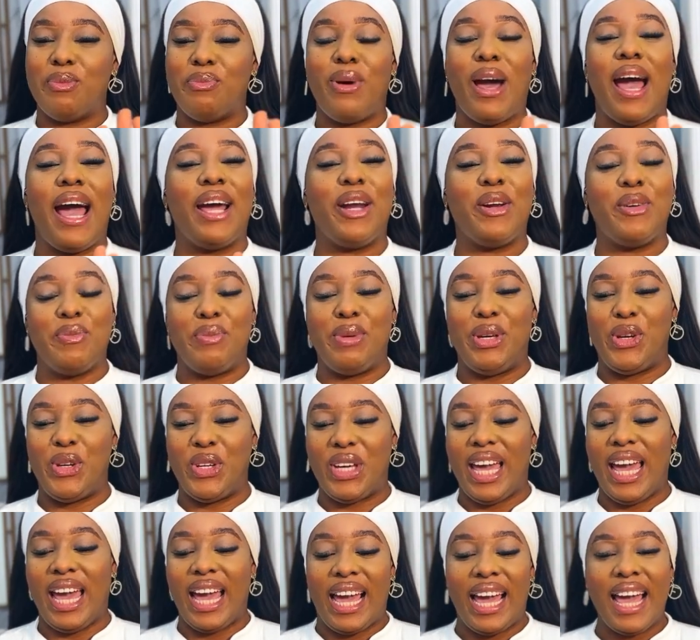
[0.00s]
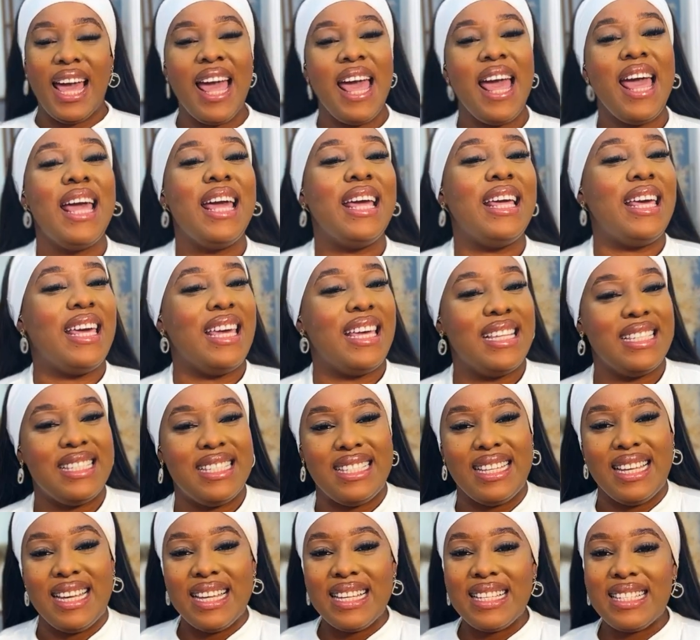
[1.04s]
pardon me, okay? Is
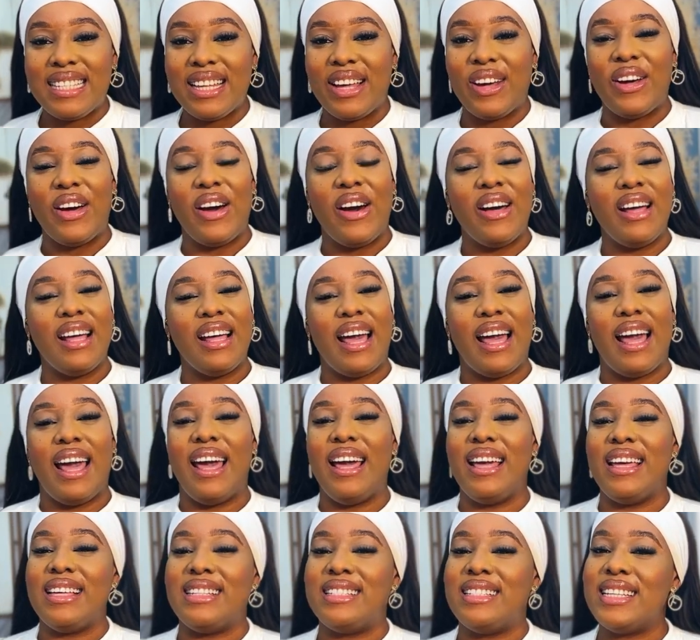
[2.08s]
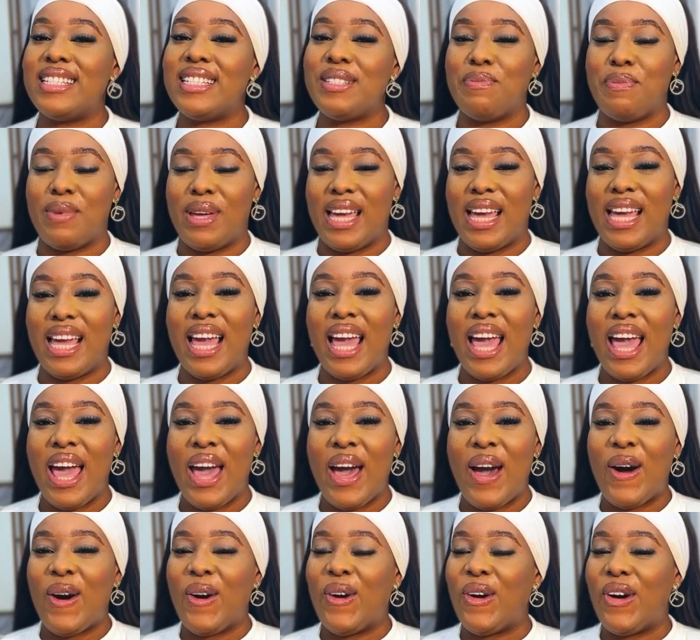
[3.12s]
this me
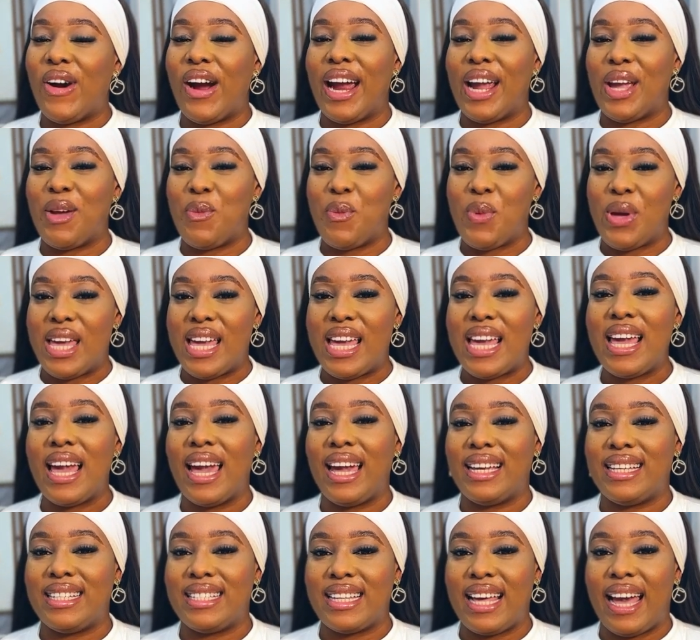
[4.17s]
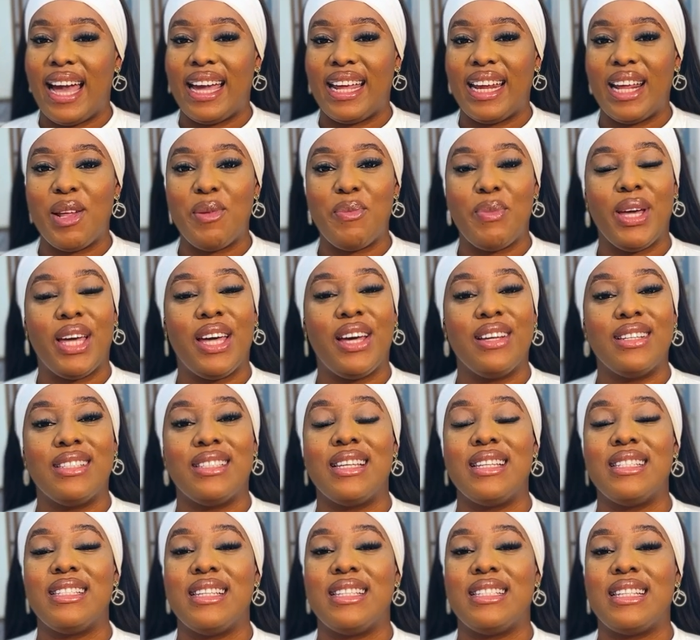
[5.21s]
or are we excited? Because
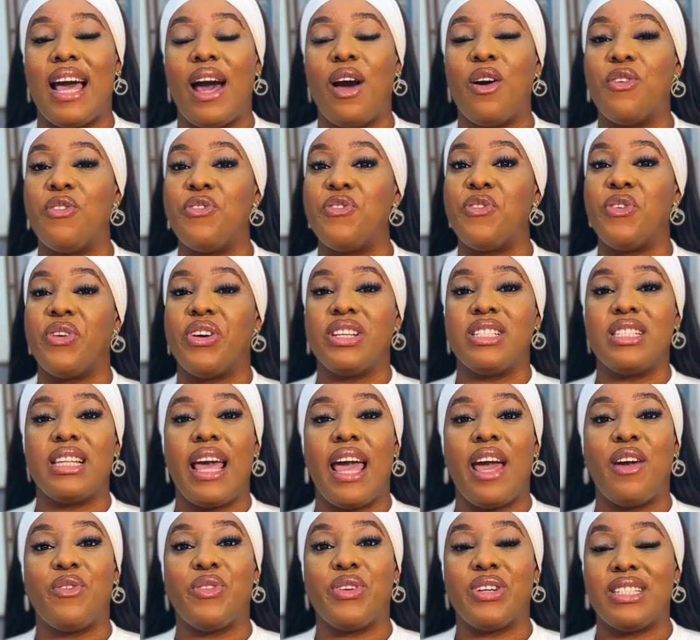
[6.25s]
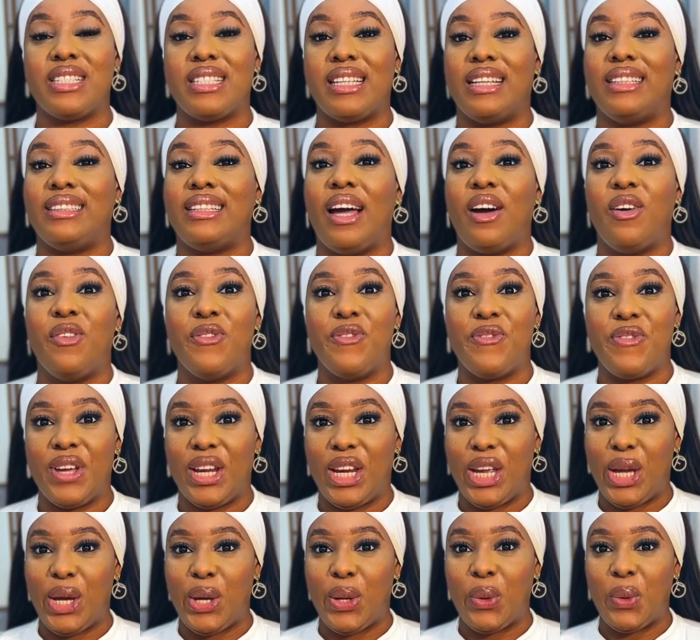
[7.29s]
this is our first ever sit-down
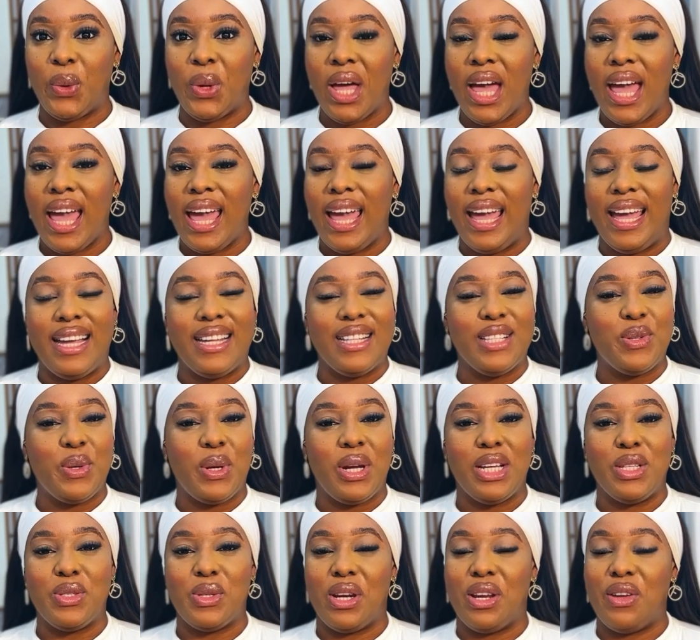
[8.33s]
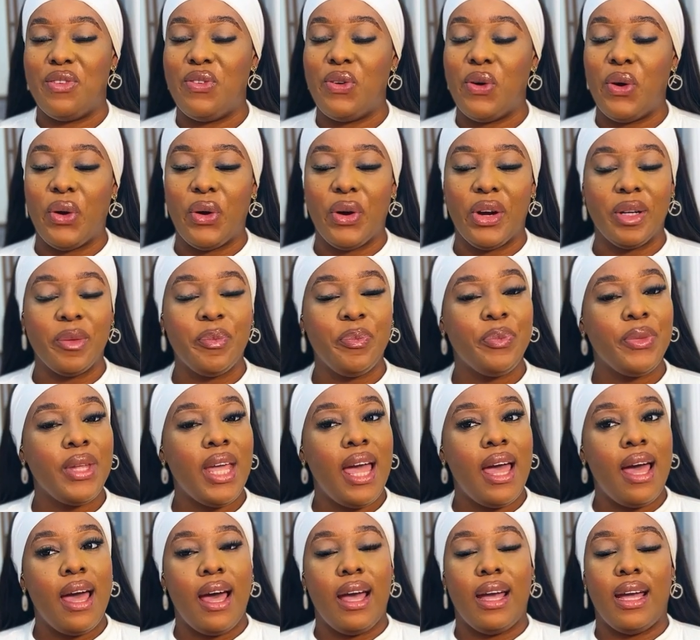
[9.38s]
video in 2024.
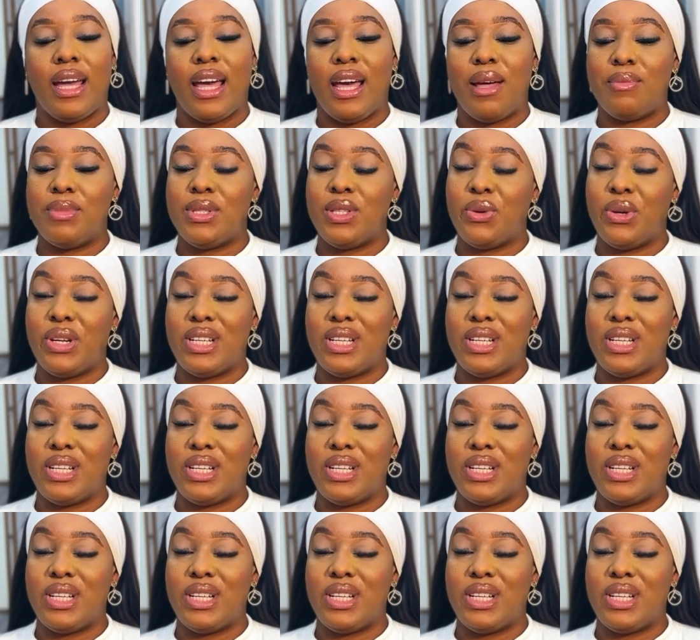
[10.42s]
I am so